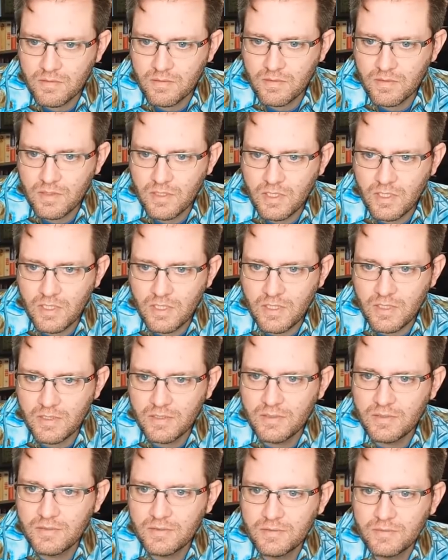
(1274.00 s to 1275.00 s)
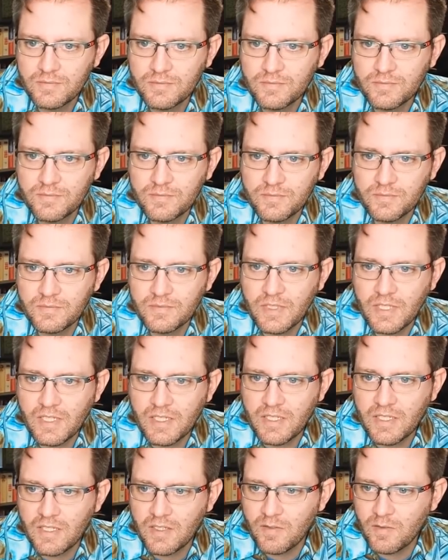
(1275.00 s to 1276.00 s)
Oh, I
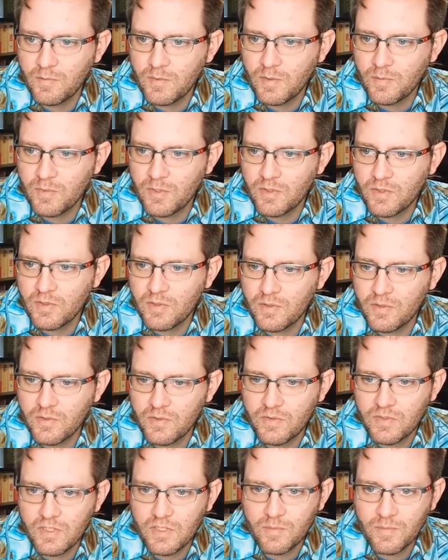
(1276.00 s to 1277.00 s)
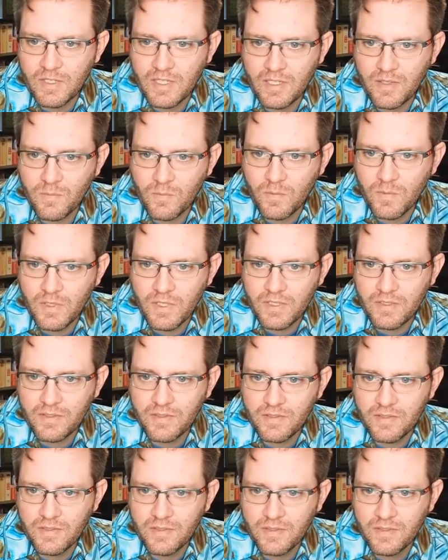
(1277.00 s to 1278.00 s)
cannot remember who sends me
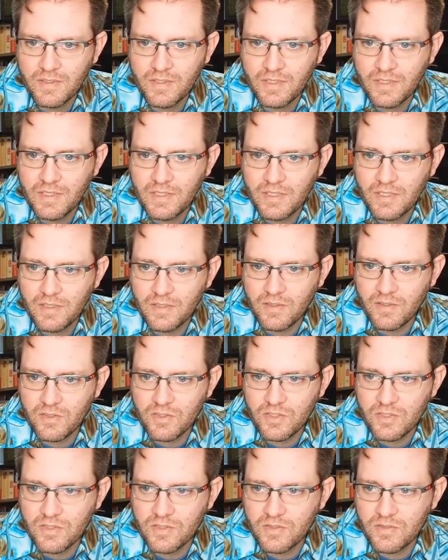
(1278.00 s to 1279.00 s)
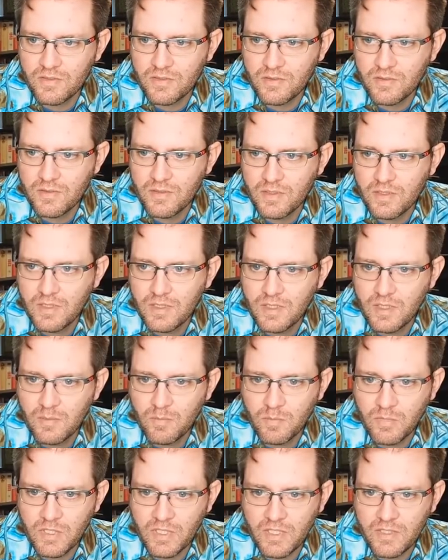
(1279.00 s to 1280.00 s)
what. It all just
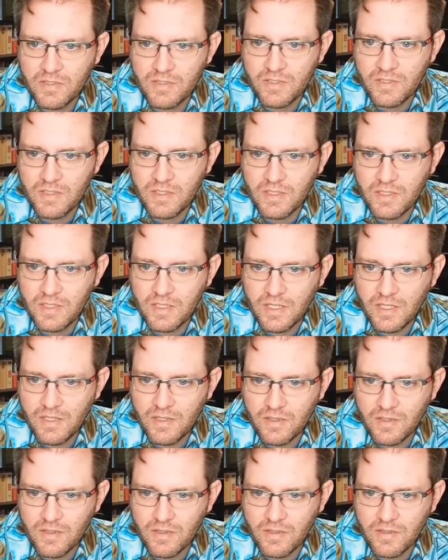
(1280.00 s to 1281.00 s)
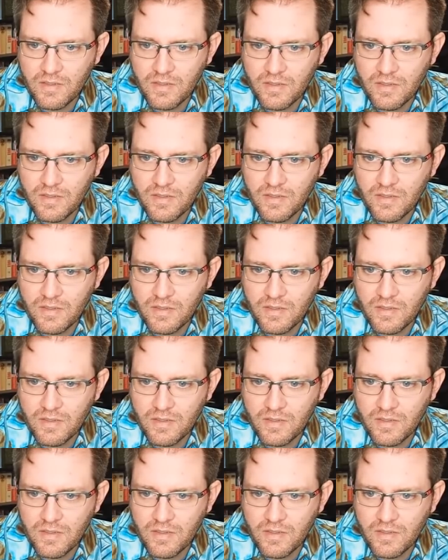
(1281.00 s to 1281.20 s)
blends together.